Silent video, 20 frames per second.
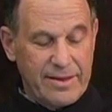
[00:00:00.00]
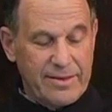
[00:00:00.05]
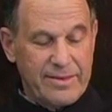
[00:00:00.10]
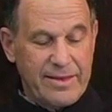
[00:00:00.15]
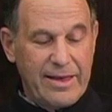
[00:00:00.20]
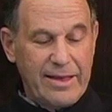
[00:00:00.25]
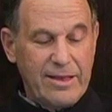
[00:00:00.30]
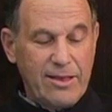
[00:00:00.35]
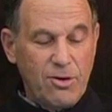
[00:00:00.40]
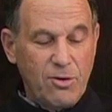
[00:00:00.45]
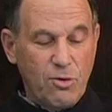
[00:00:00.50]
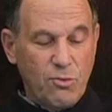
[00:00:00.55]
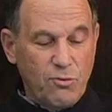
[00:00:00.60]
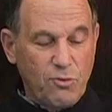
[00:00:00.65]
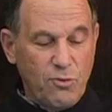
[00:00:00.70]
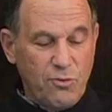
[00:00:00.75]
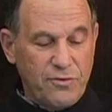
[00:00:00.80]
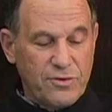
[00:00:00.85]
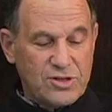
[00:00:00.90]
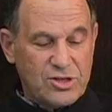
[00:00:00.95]
little
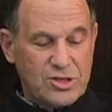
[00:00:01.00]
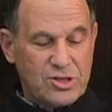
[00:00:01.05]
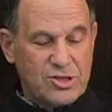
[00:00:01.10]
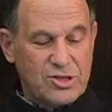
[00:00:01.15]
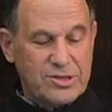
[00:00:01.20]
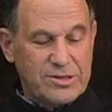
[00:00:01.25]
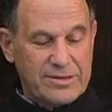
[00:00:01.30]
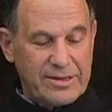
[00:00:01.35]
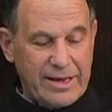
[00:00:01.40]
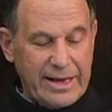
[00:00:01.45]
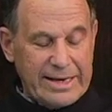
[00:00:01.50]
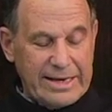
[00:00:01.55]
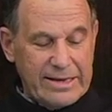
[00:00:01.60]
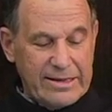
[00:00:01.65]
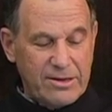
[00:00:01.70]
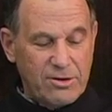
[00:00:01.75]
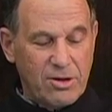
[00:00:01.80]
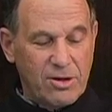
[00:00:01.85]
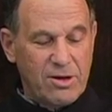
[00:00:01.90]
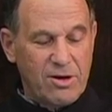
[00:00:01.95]
Rufus's tiny
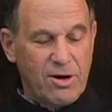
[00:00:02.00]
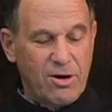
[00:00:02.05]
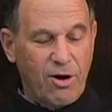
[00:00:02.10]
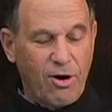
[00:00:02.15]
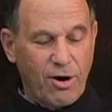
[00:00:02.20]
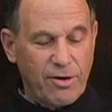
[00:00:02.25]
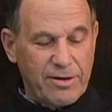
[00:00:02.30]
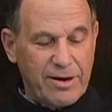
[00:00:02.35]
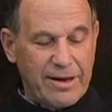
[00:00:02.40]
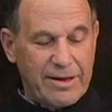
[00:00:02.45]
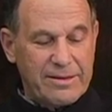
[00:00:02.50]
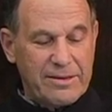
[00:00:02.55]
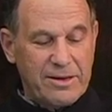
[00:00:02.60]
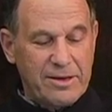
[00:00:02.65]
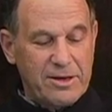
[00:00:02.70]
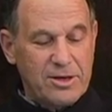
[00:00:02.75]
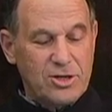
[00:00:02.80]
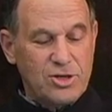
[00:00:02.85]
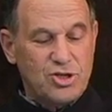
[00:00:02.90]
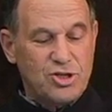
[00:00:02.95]
little heart-on
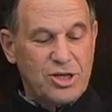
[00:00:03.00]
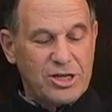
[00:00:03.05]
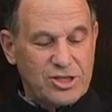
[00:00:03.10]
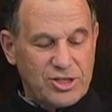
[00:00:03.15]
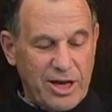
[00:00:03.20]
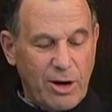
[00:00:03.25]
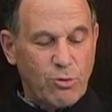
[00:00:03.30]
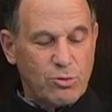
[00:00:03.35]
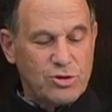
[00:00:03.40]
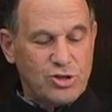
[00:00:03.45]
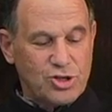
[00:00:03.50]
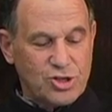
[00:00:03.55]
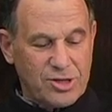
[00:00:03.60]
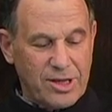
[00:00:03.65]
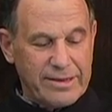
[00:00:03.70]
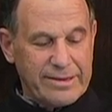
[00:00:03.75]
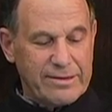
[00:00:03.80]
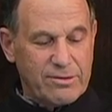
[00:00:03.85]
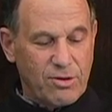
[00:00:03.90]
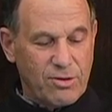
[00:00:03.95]
sticks out just a
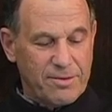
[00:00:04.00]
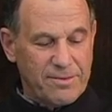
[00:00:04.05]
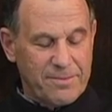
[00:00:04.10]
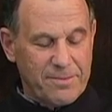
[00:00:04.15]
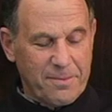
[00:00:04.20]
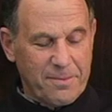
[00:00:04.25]
little.